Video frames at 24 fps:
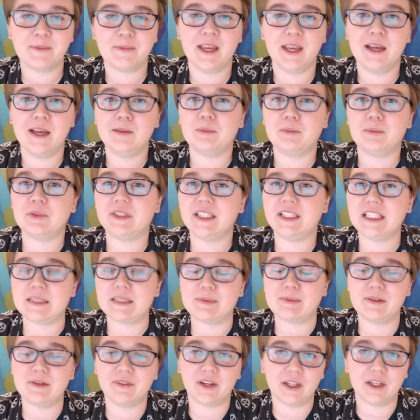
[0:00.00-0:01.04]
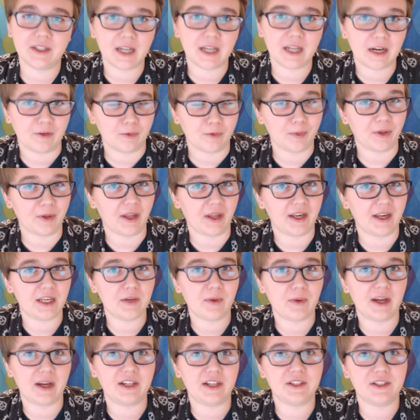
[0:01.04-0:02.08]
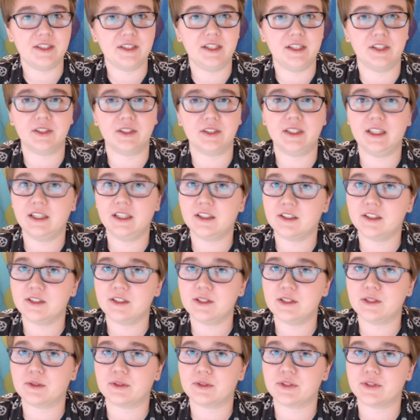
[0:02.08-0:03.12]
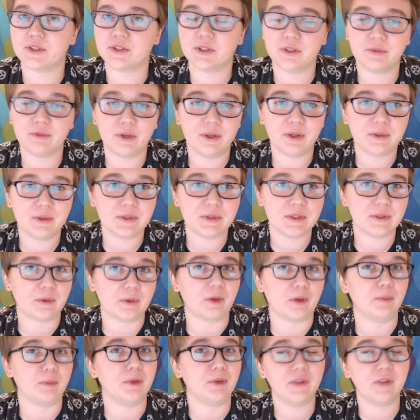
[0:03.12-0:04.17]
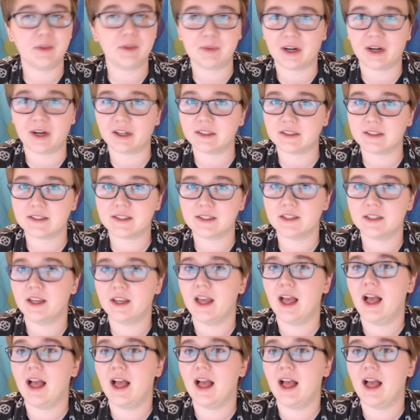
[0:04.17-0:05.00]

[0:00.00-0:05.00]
Please be very careful about any wires near gears or servos or moving parts.